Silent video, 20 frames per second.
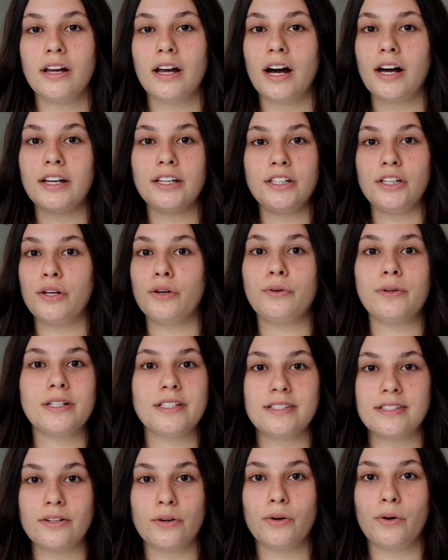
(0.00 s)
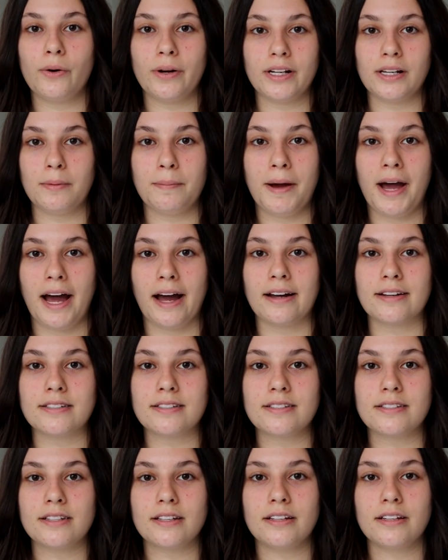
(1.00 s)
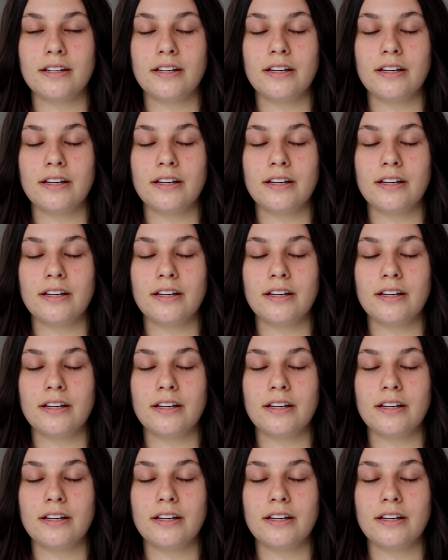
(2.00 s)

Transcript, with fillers: a year is still going to pass.